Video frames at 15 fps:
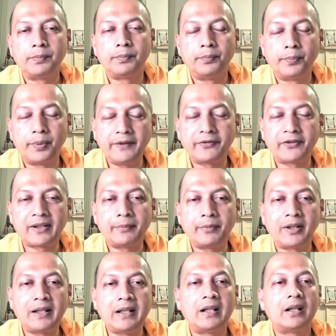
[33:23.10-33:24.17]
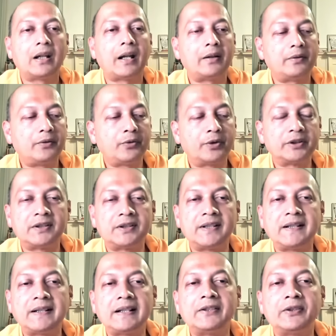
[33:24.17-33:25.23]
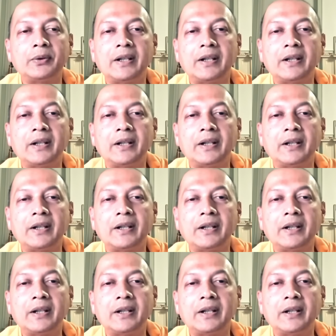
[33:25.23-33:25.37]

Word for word: Brief summary, and if you want details,